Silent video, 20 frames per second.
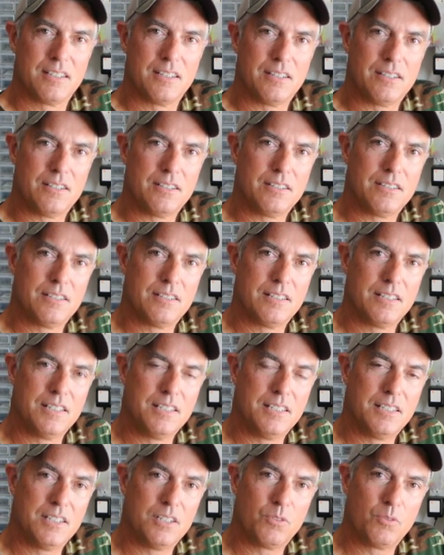on
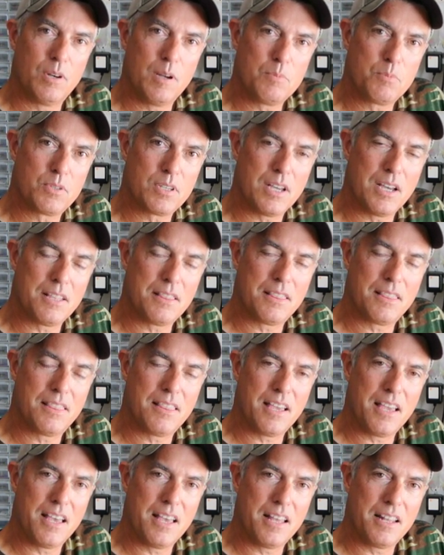the website
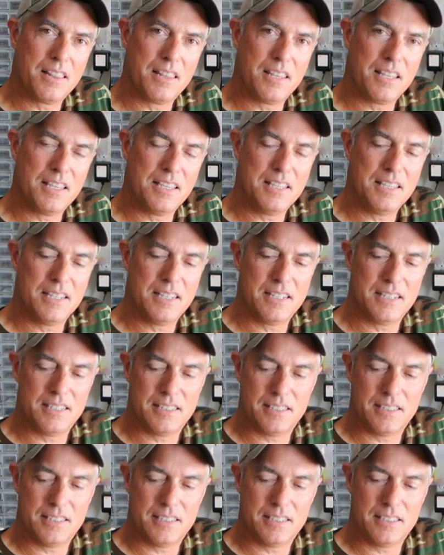than the